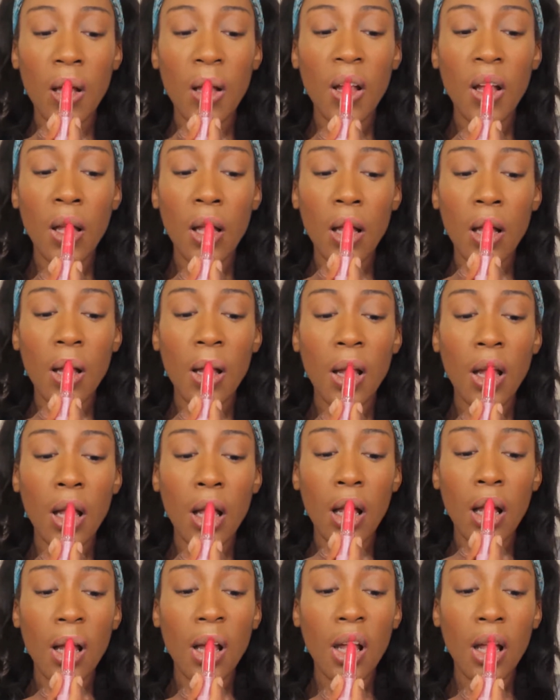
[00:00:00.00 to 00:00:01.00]

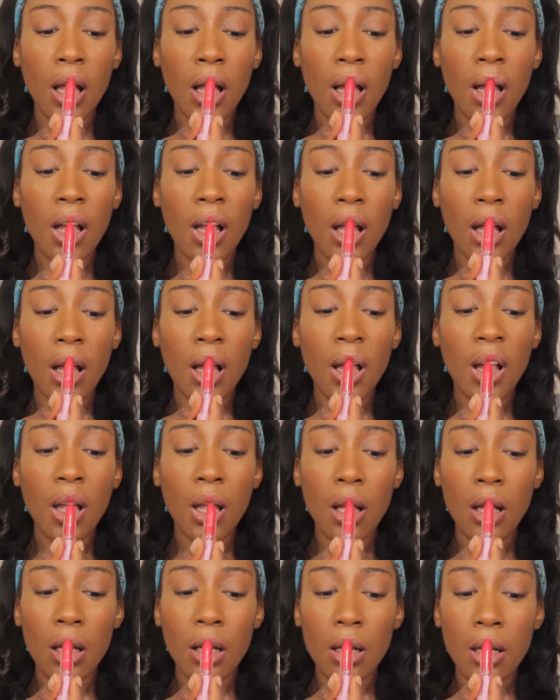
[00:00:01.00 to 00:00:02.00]

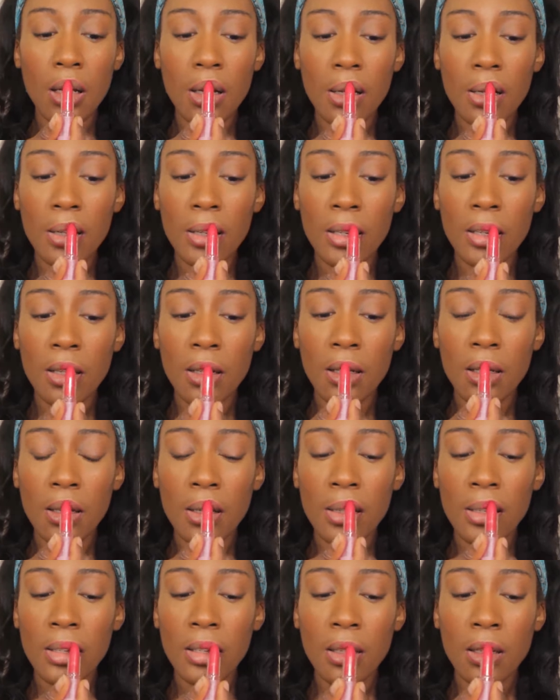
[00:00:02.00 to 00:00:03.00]

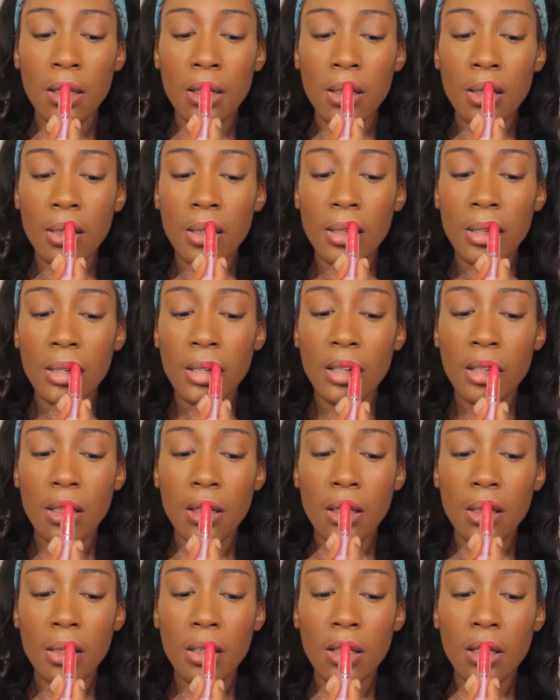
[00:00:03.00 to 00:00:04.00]

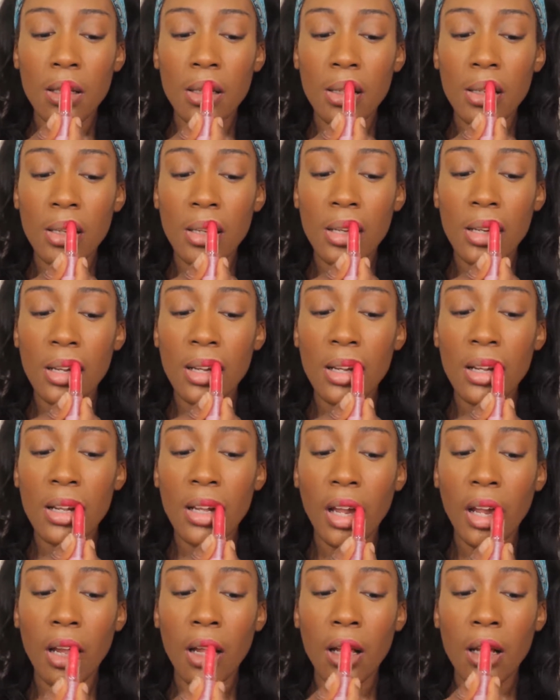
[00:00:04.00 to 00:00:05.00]

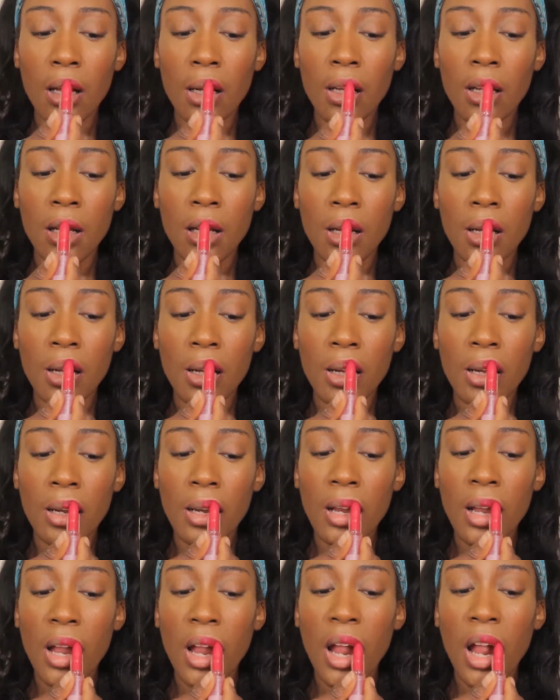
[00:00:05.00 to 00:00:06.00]

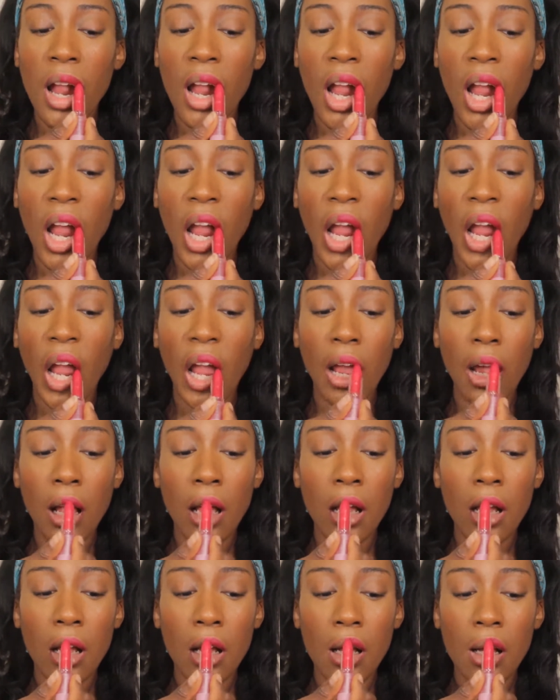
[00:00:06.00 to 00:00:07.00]

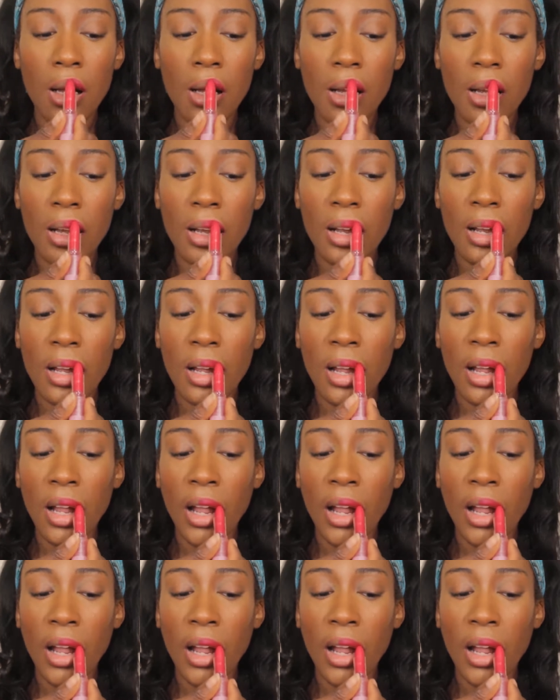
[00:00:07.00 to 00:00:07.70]
No one is speaking in this clip.